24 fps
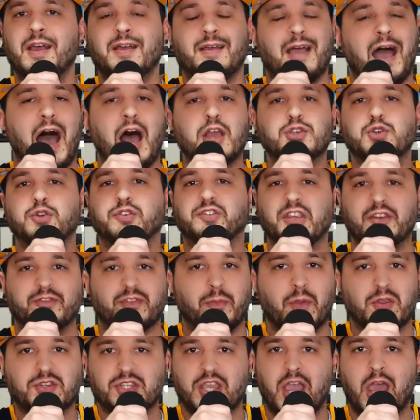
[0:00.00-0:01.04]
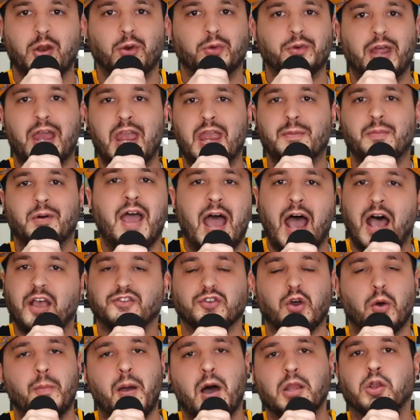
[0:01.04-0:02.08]
As you see from the channel name,
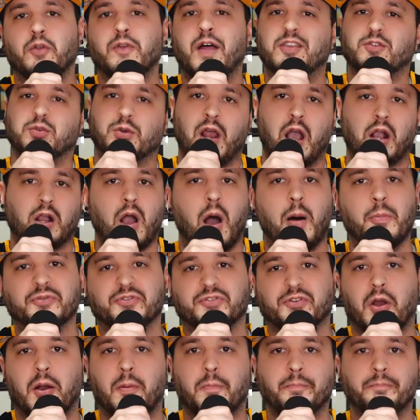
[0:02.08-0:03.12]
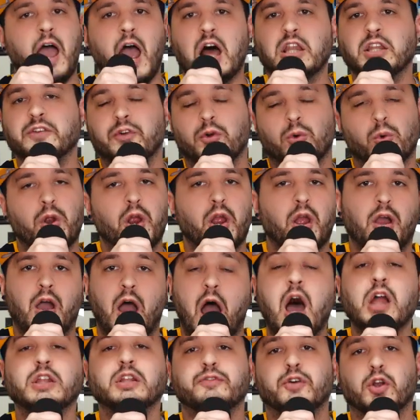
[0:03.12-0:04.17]
Hezo Melo, that's where that comes from. Hell
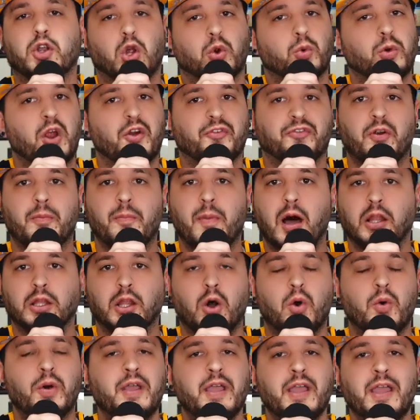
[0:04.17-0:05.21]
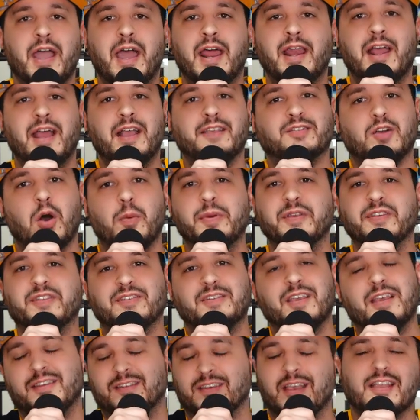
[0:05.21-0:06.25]
of a career for Melo, and
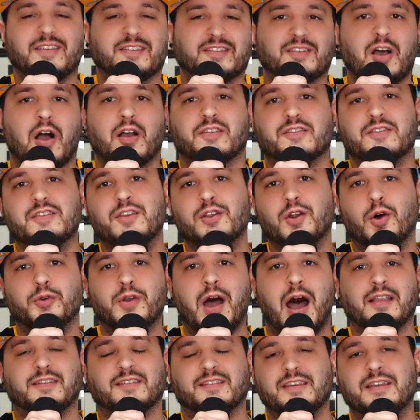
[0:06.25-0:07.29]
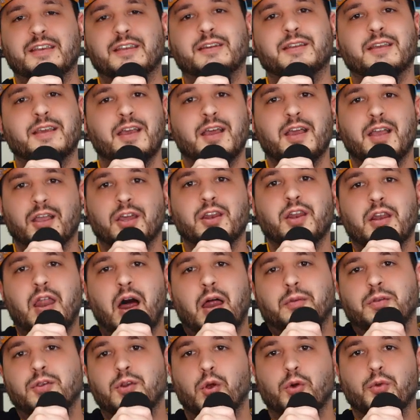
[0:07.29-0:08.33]
it sucks, not
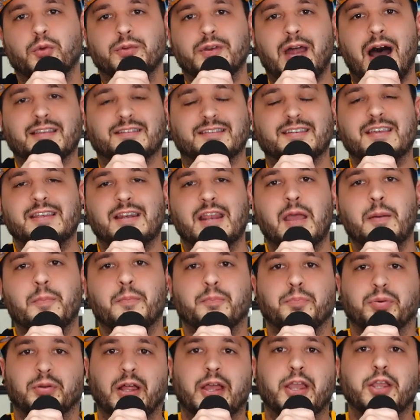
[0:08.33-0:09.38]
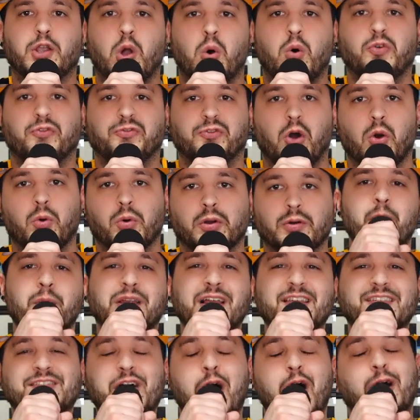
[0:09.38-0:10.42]
seeing him play going forward. But
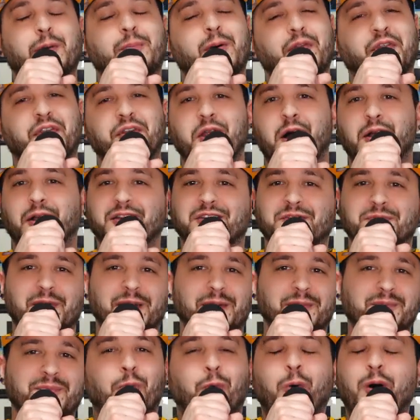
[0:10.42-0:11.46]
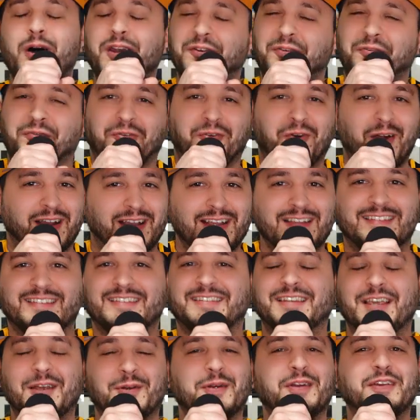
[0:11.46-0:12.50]
let's talk about the Nuggets, man. What a freaking
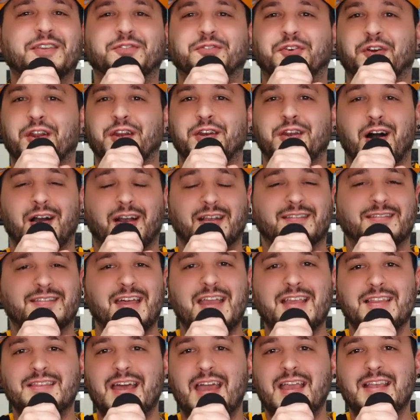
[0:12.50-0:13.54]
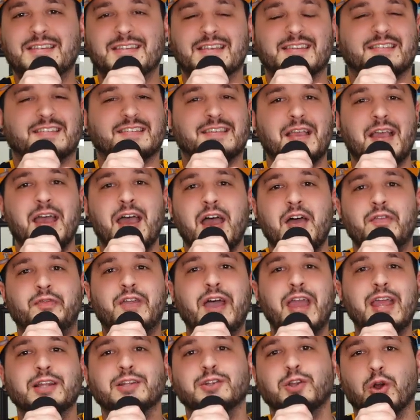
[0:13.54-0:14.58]
series for the Nuggets.
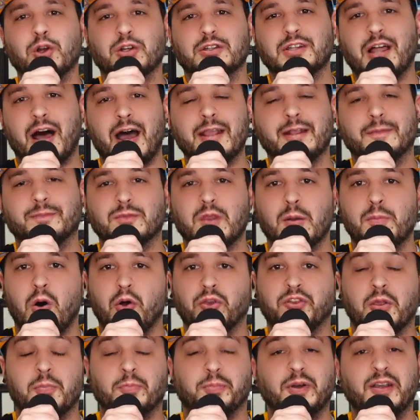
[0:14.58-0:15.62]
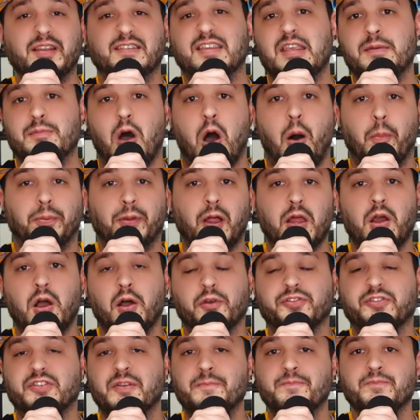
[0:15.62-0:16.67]
They looked like the most complete team all
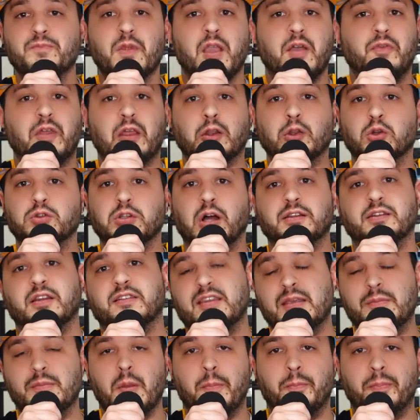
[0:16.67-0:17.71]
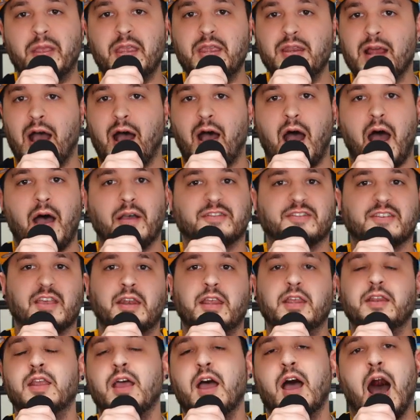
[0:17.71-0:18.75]
playoffs. They look like the team to beat. I said
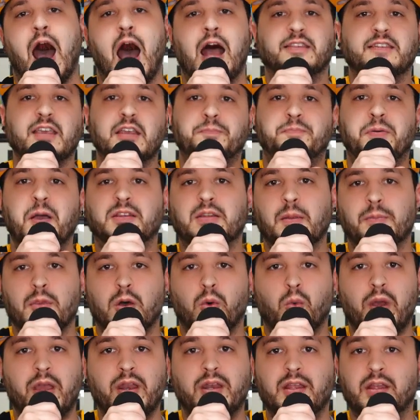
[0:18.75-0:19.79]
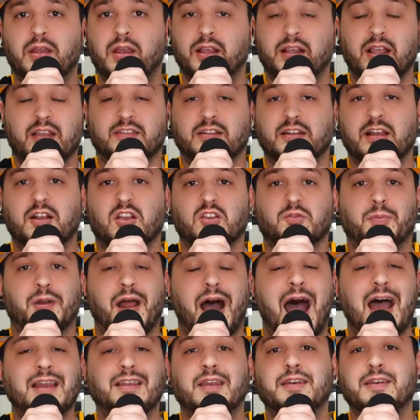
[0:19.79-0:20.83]
it. I did pick them to win against the Lakers, but
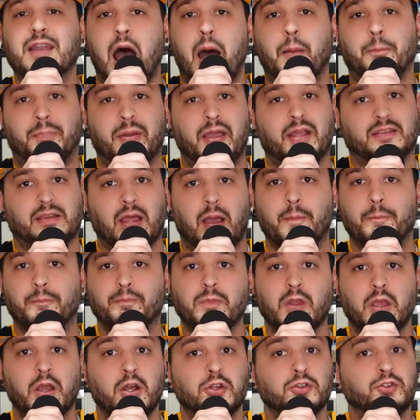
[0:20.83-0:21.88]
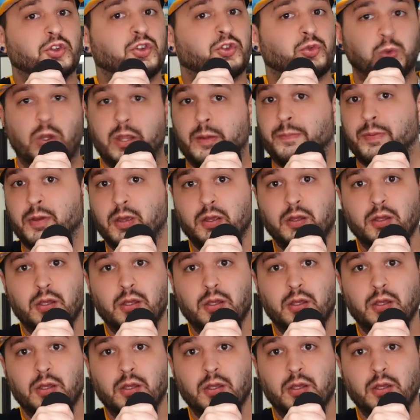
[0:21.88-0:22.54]
I did not pick them to sweep.